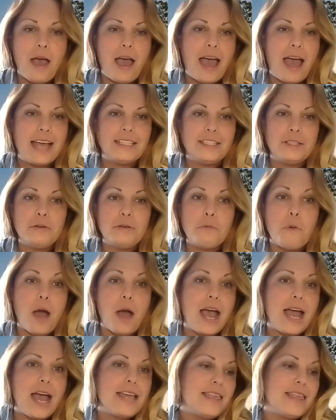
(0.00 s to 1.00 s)
as to
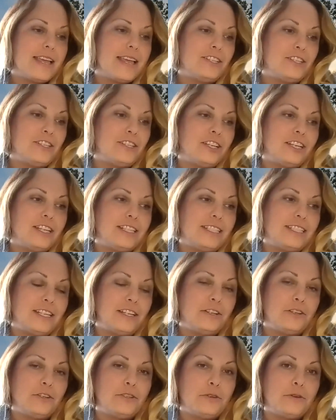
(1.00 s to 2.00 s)
why they should
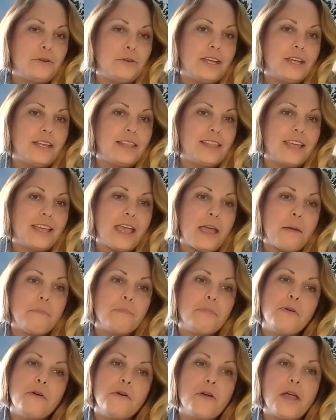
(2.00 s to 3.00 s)
consider doing the camp
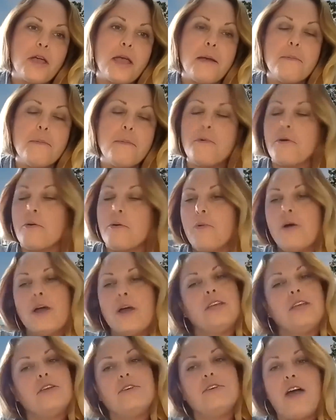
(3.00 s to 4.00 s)
program or
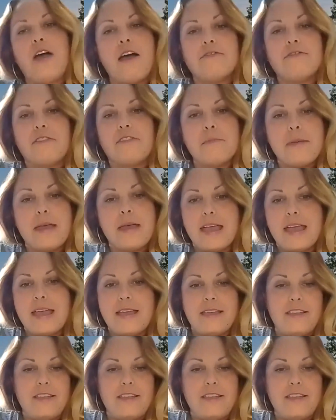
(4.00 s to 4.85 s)
what you got from it,